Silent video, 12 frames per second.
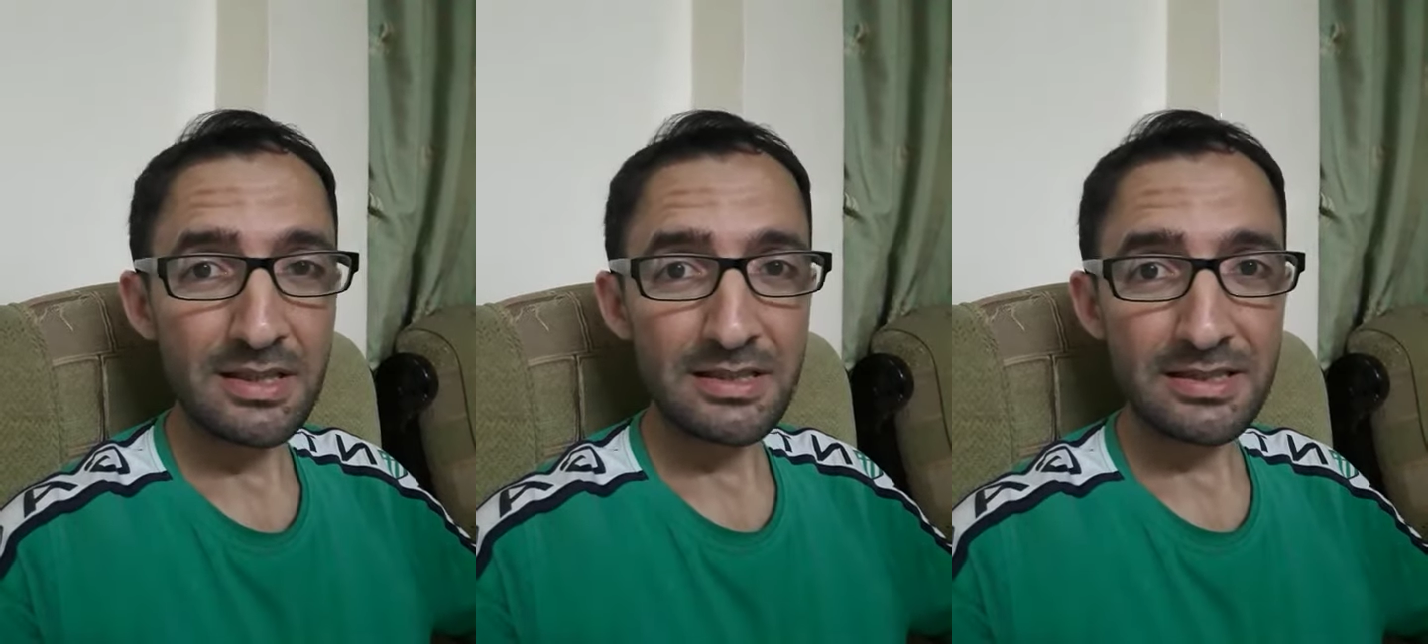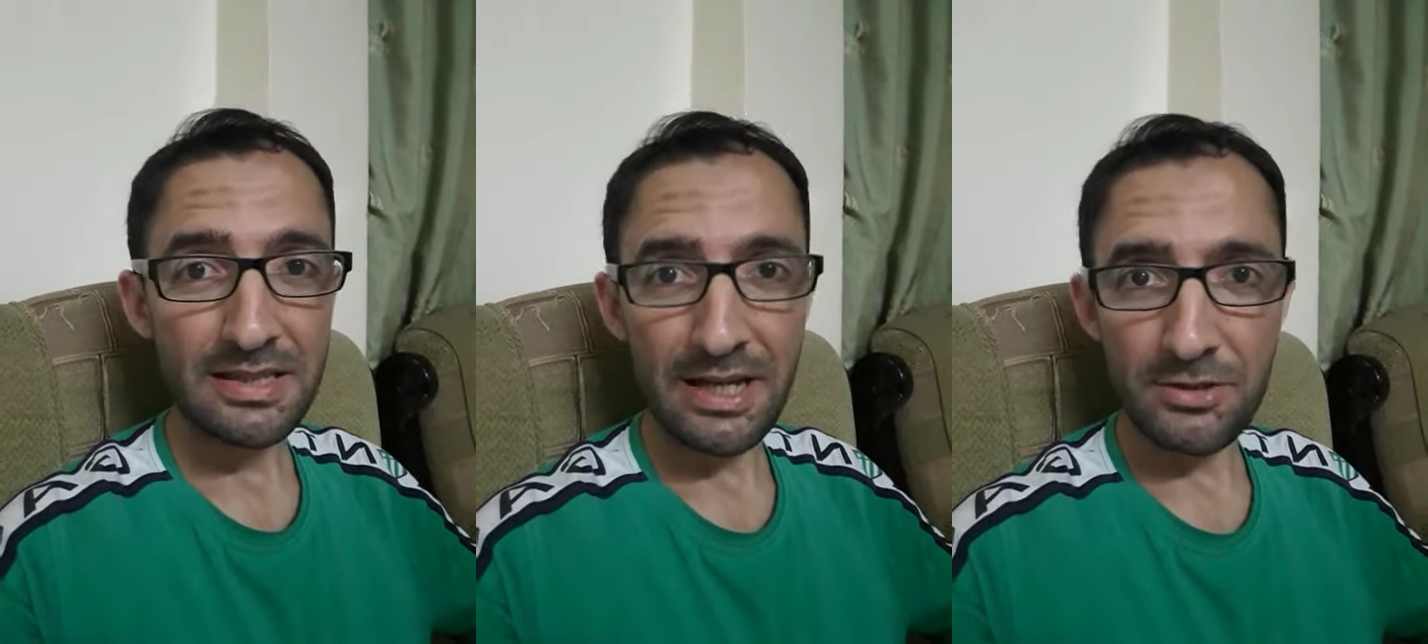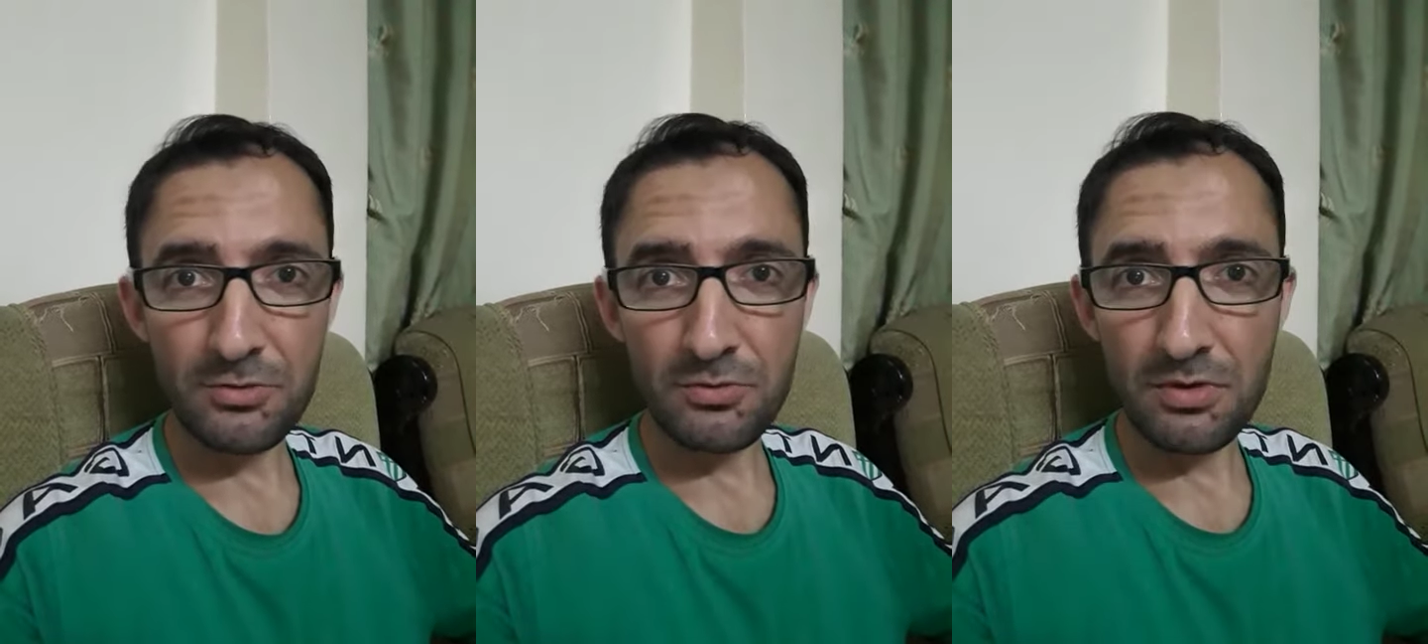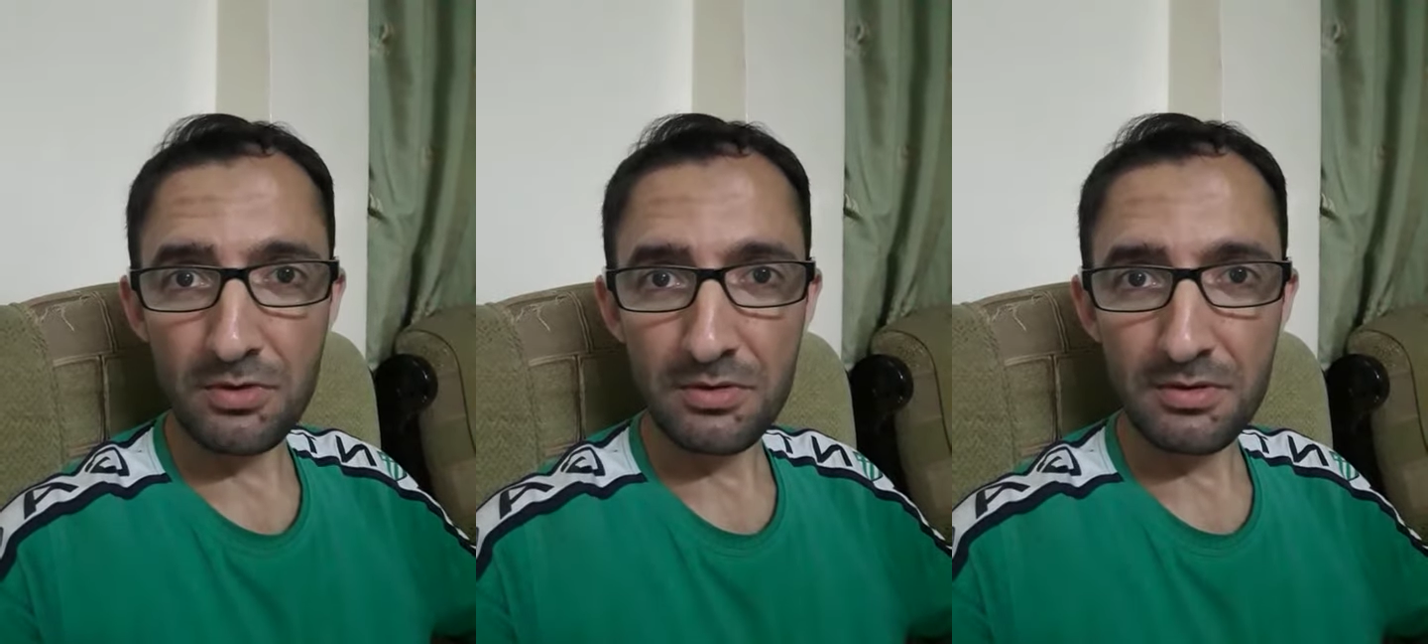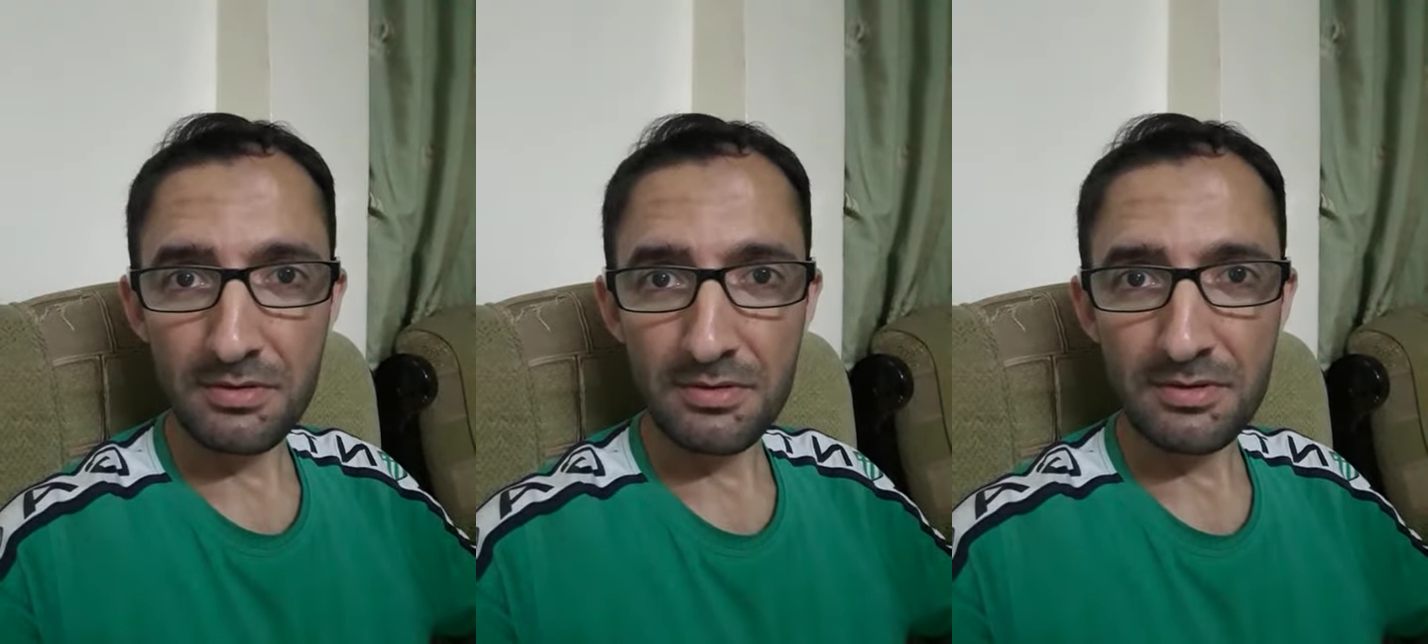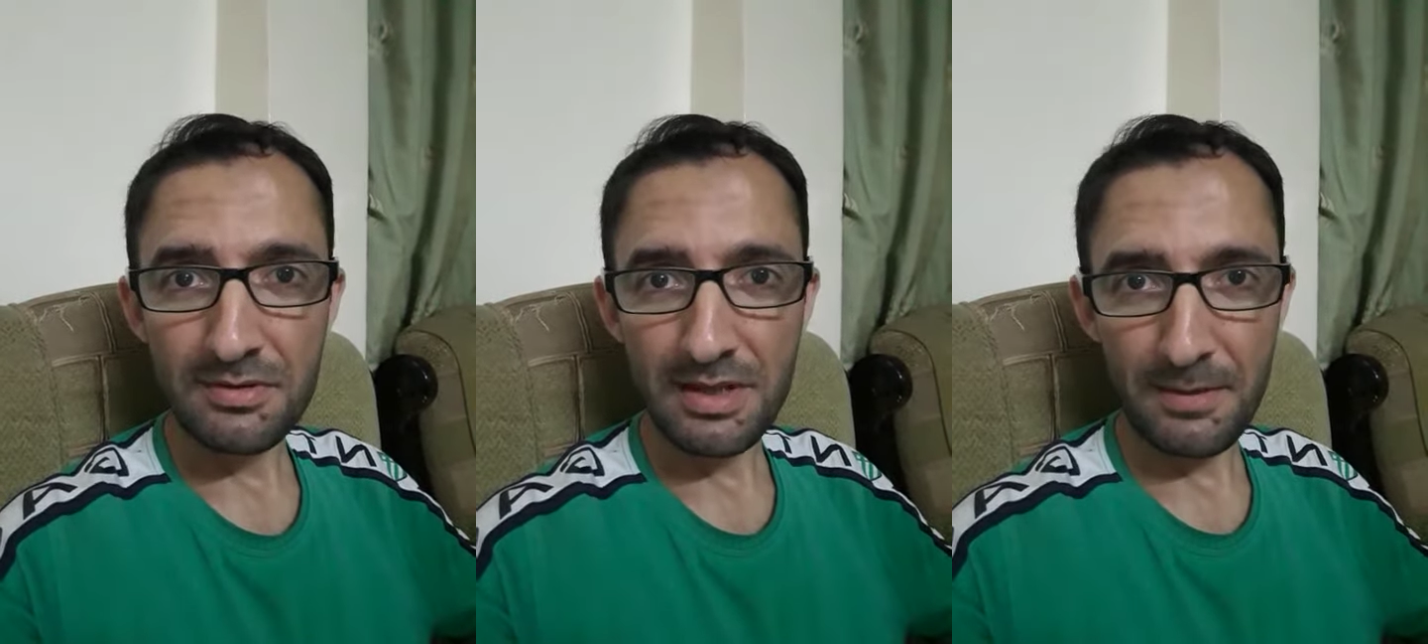schedule,
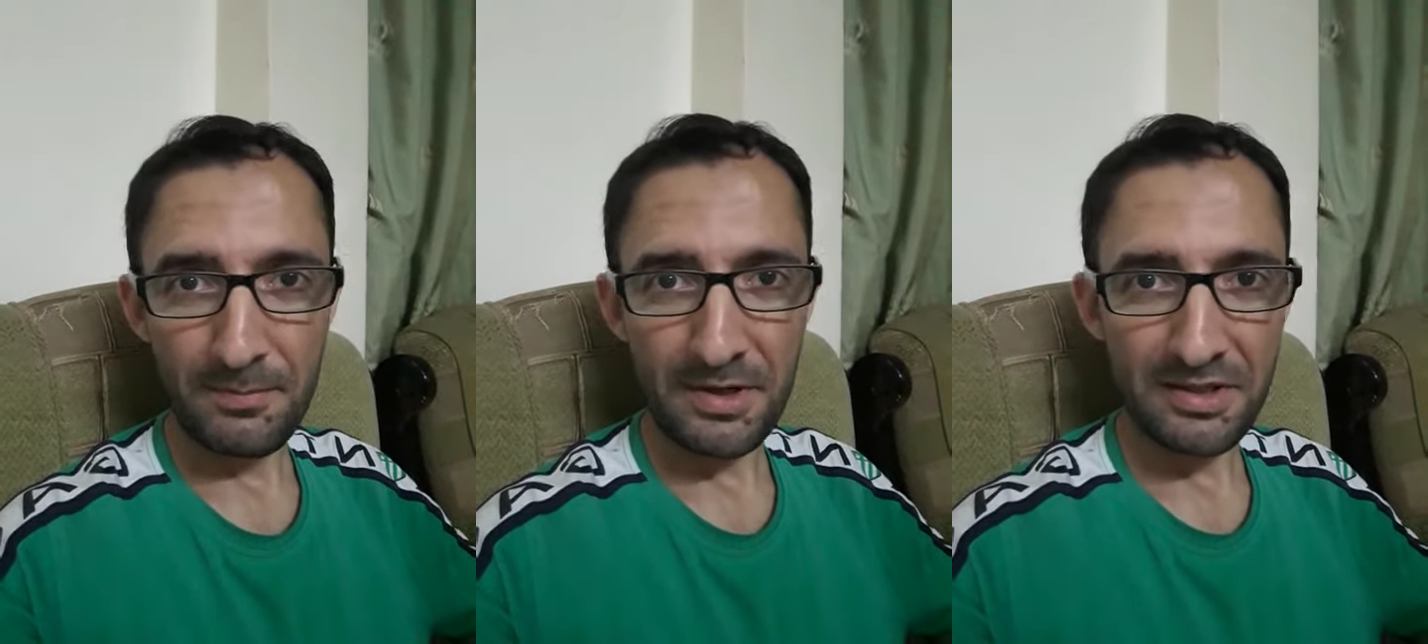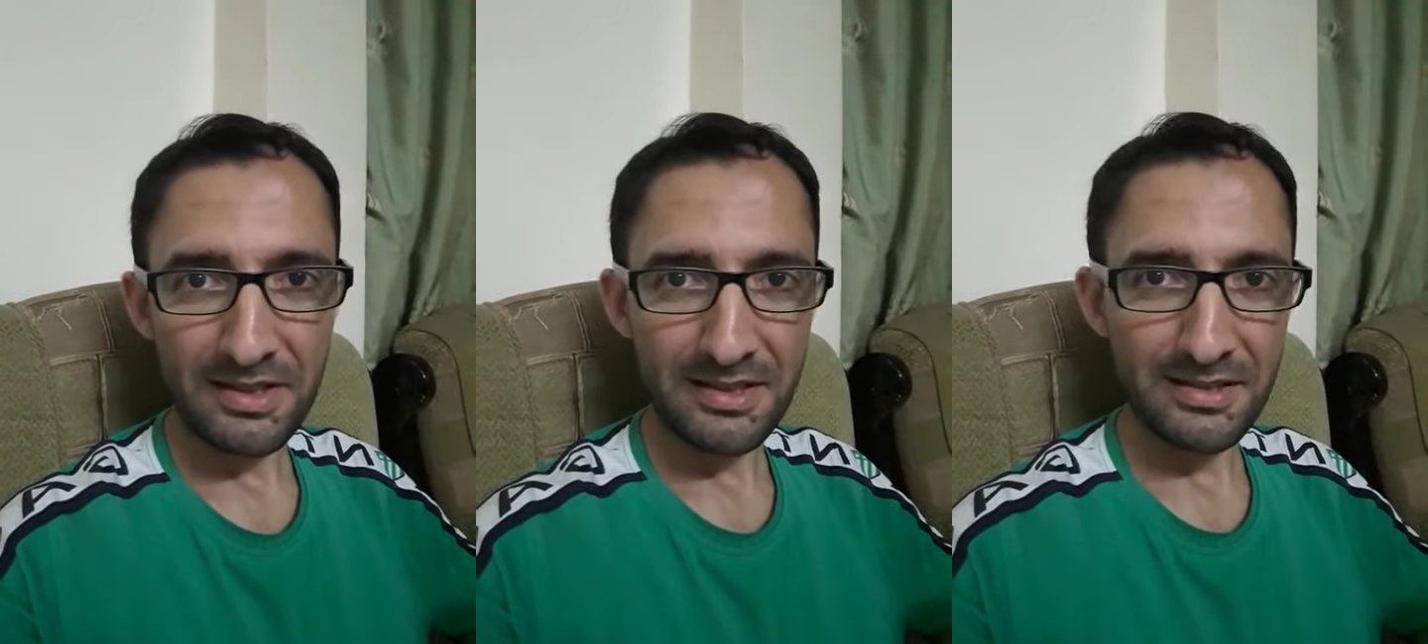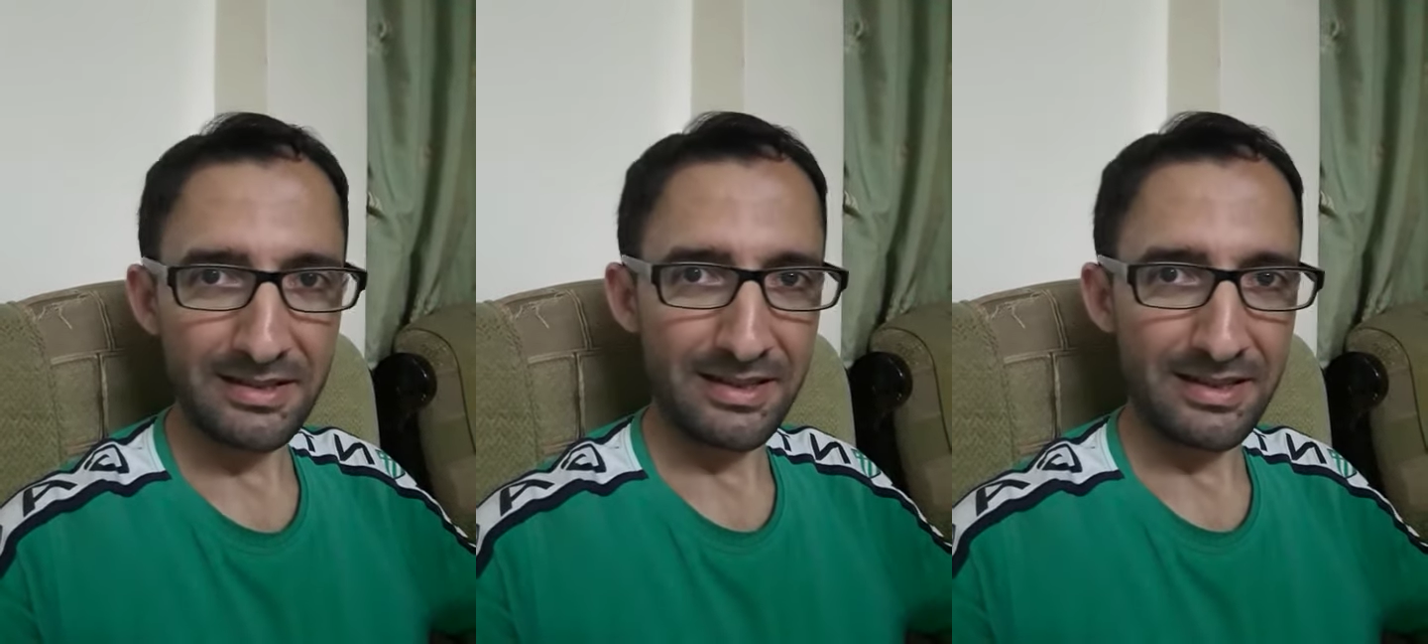American